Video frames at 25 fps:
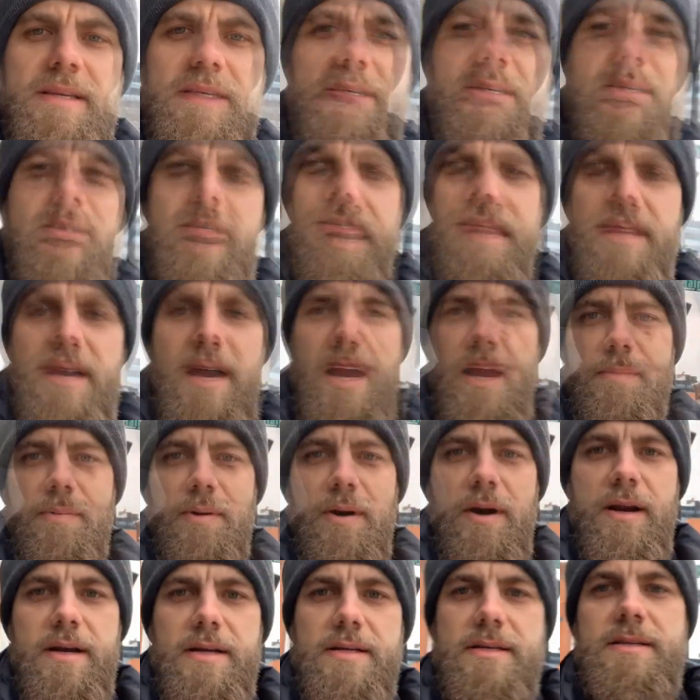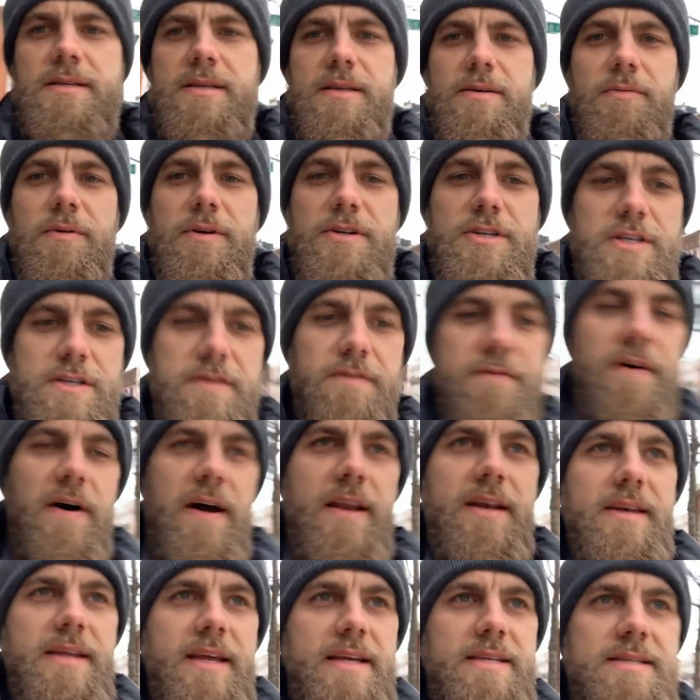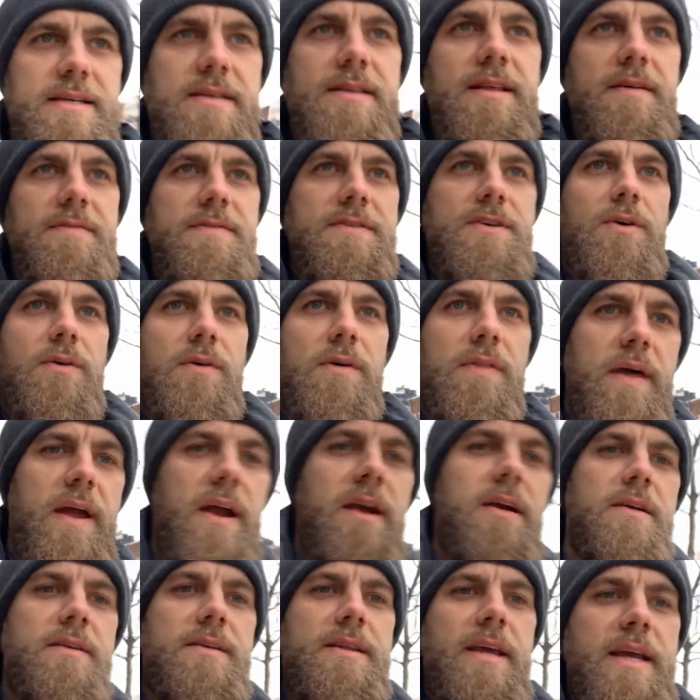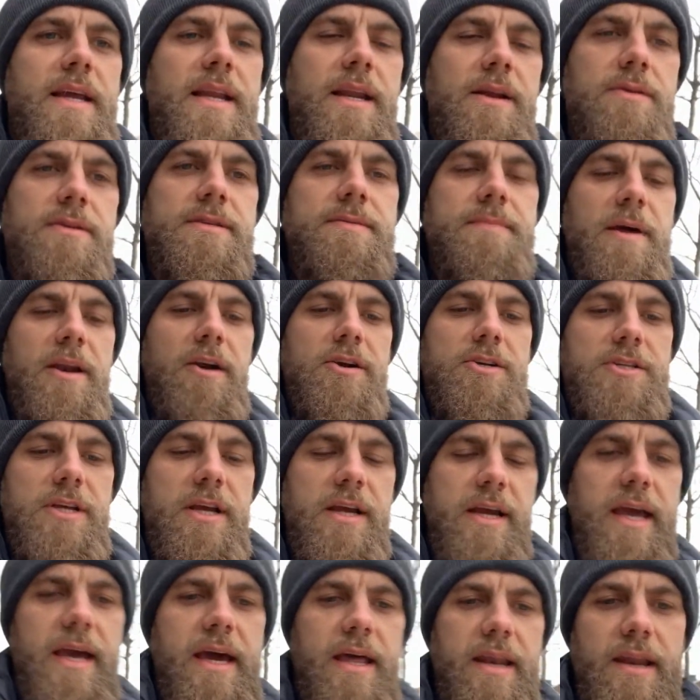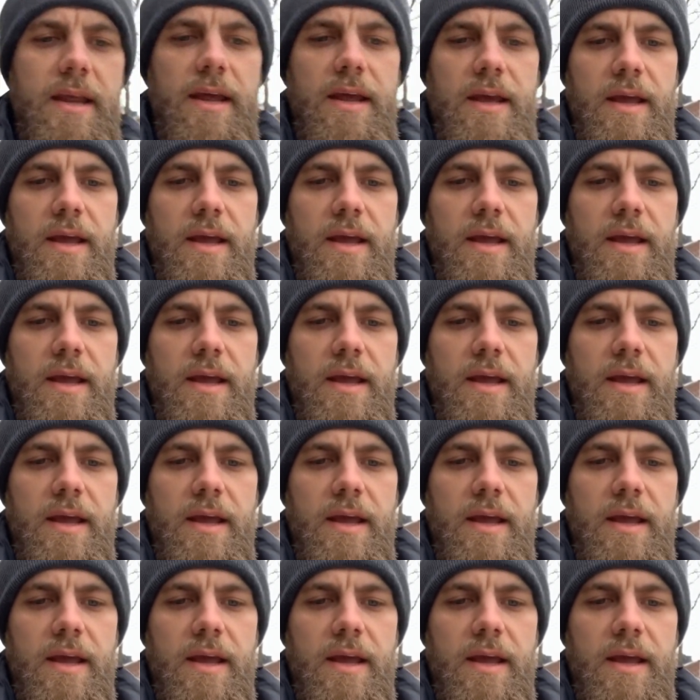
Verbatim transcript: A lot of dog parks, which is fun. Daisy loves going there, taking out some energy again.